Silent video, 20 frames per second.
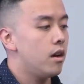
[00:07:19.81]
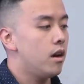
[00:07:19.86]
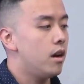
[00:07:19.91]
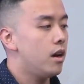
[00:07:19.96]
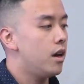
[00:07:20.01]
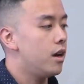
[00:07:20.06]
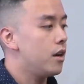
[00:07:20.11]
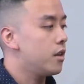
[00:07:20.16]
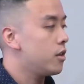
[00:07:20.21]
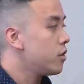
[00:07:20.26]

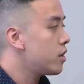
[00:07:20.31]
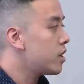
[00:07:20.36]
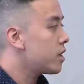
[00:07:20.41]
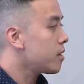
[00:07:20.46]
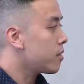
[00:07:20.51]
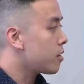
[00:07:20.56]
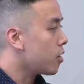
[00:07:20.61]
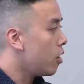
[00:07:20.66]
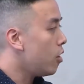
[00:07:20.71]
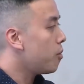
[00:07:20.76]
You
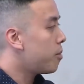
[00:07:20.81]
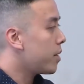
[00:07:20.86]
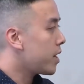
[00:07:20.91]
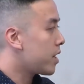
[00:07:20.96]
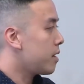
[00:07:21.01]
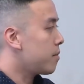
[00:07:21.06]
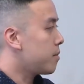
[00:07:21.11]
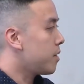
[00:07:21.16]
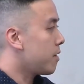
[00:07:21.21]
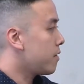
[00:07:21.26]
can go
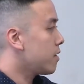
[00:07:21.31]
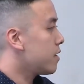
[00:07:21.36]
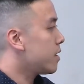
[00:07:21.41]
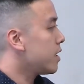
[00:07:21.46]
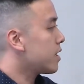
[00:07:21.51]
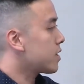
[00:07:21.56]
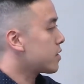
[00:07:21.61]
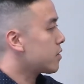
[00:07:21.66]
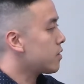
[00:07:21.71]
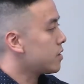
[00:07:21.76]
pick up different
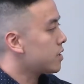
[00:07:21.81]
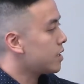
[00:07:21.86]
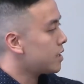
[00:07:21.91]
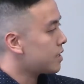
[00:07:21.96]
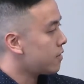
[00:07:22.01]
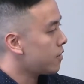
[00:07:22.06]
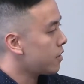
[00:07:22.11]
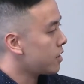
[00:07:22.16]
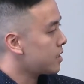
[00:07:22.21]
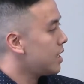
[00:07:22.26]
things. So
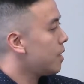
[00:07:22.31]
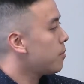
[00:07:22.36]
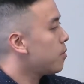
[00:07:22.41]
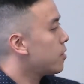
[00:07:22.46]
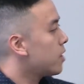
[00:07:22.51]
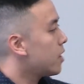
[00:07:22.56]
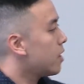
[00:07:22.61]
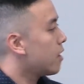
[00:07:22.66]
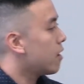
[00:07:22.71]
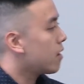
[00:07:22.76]
let's, for
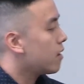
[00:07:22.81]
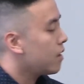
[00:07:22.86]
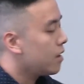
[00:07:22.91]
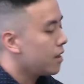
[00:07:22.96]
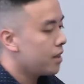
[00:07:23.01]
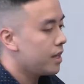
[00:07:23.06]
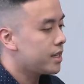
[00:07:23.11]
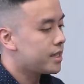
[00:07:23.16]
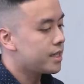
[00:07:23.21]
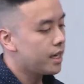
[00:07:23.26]
example here,
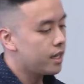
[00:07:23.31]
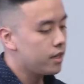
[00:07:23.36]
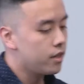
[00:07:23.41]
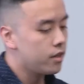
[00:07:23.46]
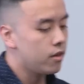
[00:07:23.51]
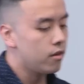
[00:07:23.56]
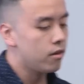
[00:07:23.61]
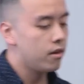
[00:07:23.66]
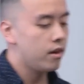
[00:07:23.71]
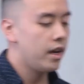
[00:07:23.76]
let's say
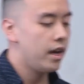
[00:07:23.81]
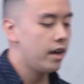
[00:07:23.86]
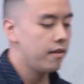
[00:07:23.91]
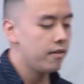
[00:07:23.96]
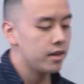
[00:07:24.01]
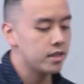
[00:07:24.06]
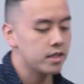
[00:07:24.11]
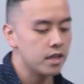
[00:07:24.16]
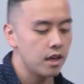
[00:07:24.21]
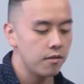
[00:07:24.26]
you don't
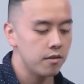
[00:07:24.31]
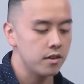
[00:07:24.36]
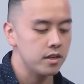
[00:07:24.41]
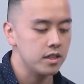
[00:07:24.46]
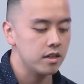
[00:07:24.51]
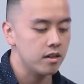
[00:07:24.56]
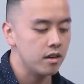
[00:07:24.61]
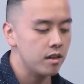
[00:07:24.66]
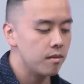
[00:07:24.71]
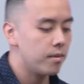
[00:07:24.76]
have any software
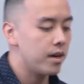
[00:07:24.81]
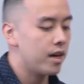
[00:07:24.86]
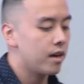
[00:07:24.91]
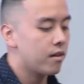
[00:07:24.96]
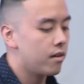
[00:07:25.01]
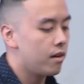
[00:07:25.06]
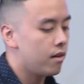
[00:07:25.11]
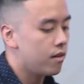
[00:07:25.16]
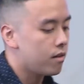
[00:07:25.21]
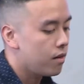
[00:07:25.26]
engineering
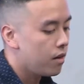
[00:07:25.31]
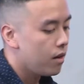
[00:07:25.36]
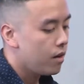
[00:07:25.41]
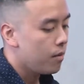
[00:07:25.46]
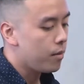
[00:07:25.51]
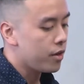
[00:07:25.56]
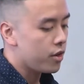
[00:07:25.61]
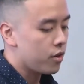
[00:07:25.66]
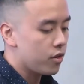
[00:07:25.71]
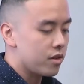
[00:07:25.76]
background,
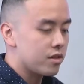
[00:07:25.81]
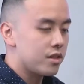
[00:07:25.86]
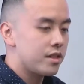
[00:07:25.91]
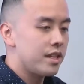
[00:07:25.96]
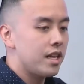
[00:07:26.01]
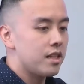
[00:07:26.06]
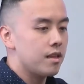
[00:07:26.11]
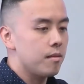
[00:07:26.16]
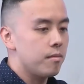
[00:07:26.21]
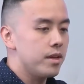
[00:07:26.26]
but you
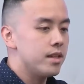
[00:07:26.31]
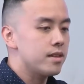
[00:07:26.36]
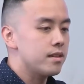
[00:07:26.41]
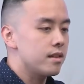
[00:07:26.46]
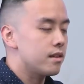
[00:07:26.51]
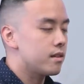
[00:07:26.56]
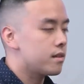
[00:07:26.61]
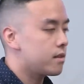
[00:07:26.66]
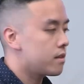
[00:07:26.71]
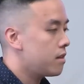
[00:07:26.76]
understand the
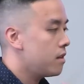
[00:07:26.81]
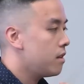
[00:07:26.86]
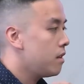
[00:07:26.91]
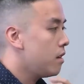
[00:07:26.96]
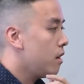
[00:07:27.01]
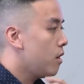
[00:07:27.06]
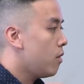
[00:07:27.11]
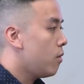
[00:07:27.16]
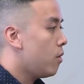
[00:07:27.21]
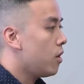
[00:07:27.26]
business.
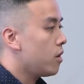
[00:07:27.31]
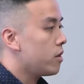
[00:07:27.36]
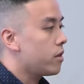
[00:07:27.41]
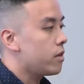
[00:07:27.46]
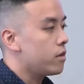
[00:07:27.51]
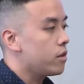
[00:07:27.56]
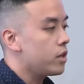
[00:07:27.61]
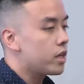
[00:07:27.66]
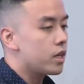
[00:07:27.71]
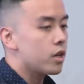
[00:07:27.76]

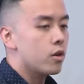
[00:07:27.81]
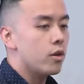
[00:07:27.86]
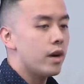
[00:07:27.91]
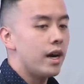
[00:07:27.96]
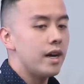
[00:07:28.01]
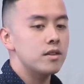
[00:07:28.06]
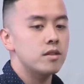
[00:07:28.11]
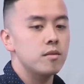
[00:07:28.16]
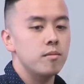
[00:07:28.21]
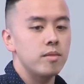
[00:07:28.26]
Well, you can go
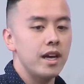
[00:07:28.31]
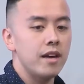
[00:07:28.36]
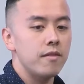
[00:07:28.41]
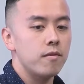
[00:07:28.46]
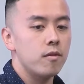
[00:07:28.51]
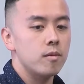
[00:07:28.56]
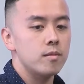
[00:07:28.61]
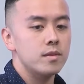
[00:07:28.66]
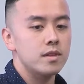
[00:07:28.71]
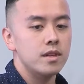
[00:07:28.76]
out to
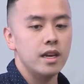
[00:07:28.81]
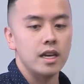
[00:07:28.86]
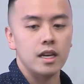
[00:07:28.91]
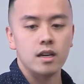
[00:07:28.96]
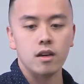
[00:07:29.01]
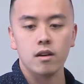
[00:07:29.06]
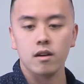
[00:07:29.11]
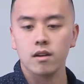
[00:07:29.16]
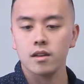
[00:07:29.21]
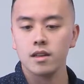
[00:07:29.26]
platforms
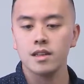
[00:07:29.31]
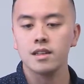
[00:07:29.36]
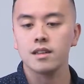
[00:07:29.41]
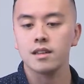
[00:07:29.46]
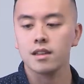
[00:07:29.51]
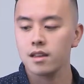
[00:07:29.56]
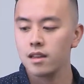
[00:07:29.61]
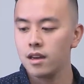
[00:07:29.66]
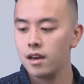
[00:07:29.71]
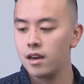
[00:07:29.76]
like
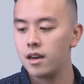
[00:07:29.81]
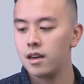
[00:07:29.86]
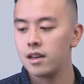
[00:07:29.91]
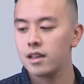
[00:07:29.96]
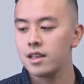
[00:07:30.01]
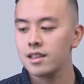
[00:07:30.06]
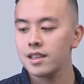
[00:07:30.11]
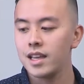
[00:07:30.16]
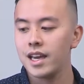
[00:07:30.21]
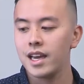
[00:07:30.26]

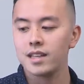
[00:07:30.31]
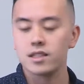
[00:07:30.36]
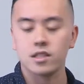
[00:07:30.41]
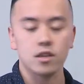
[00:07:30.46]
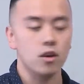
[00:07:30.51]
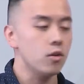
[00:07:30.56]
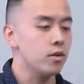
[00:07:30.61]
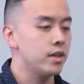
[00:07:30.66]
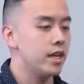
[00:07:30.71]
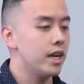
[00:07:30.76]

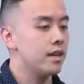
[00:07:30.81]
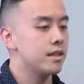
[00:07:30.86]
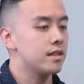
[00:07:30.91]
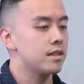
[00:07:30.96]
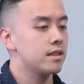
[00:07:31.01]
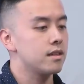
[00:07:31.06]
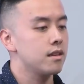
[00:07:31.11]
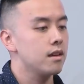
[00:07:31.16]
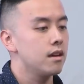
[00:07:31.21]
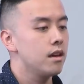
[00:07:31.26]
Elance,
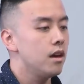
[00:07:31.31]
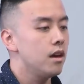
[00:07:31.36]
Odesk,